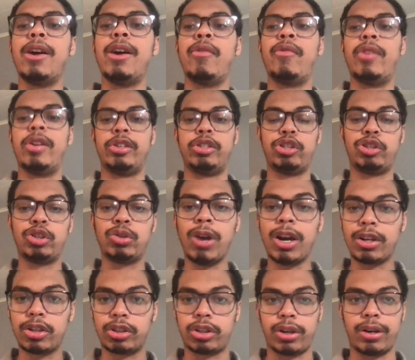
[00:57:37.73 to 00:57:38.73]
of their
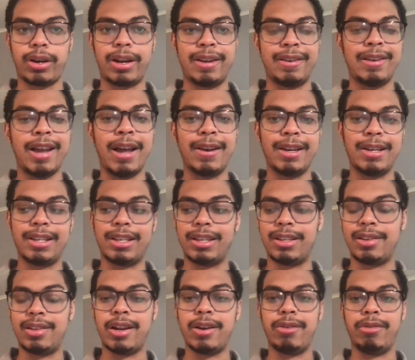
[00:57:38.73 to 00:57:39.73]
structure and not
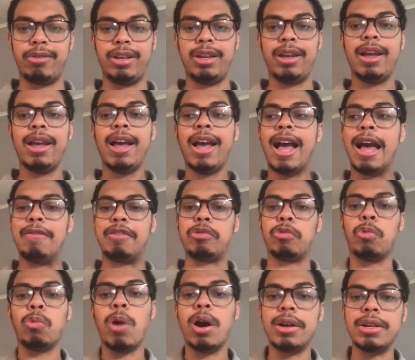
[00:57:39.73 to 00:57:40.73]
necessarily
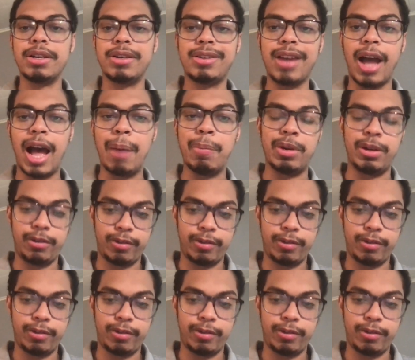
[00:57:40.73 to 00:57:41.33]
having one dominant